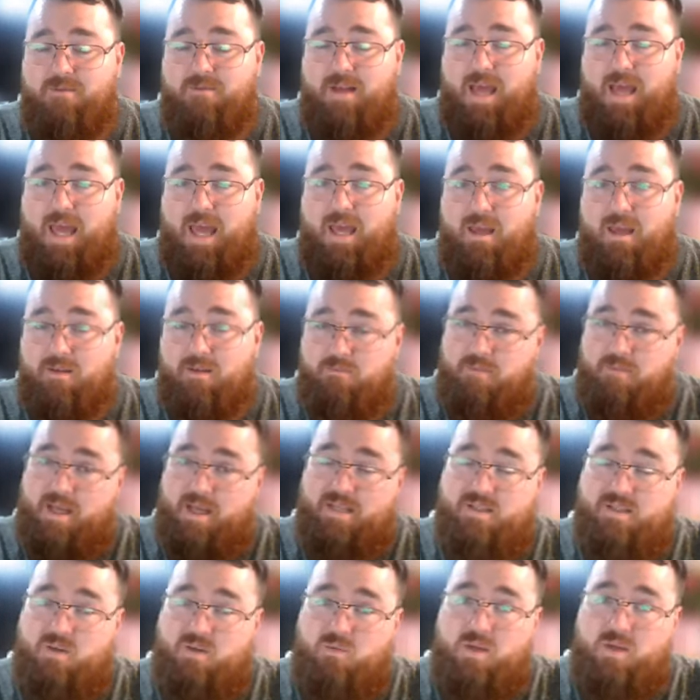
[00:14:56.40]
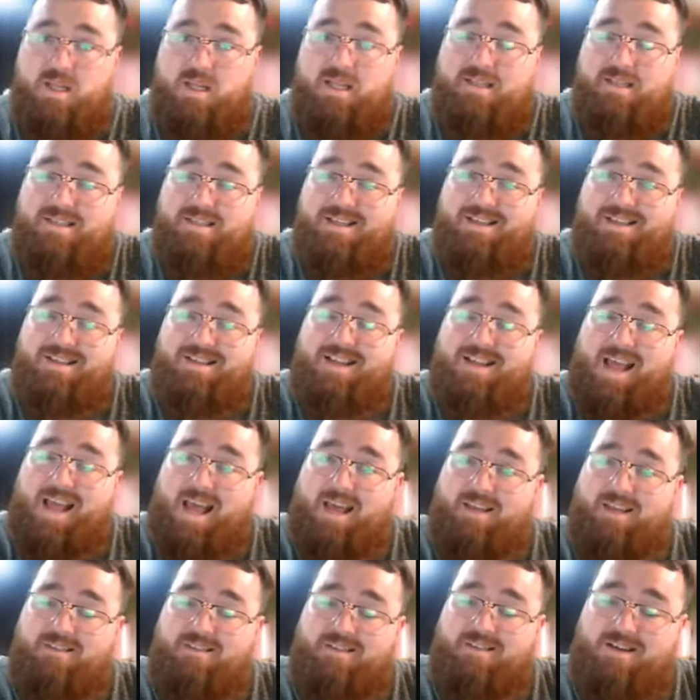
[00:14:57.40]
and based on what he did
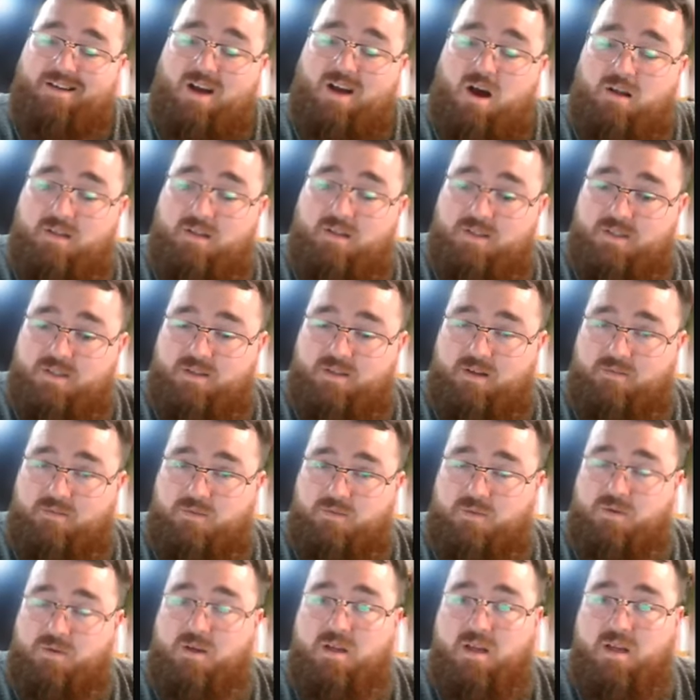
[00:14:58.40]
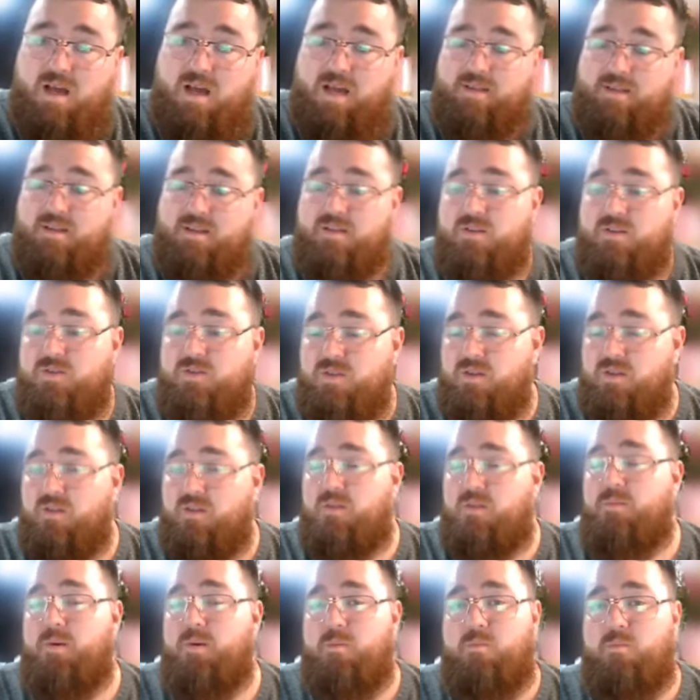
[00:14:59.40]
at the college level. I think there's a
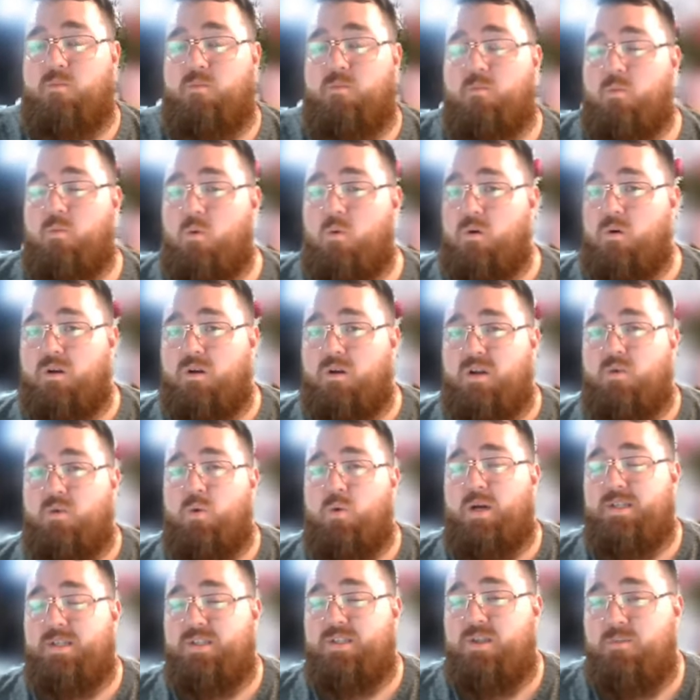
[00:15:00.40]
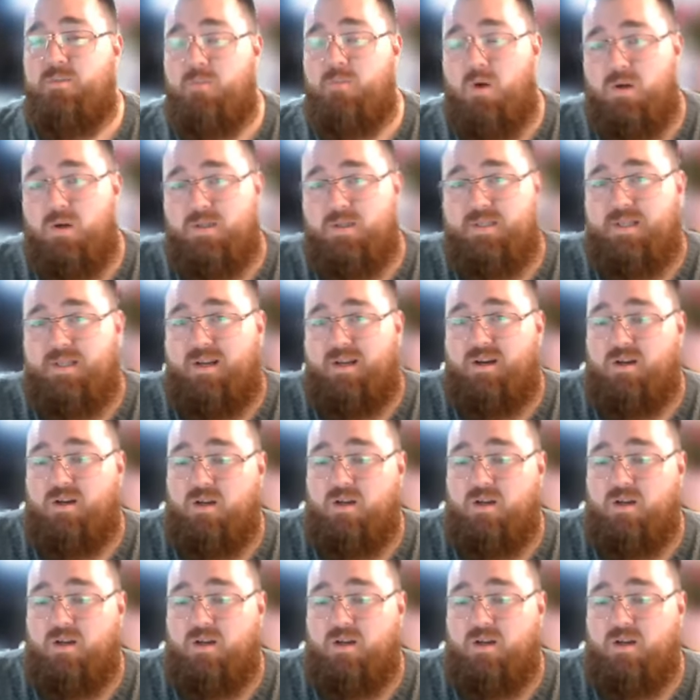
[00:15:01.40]
little bit more question marks there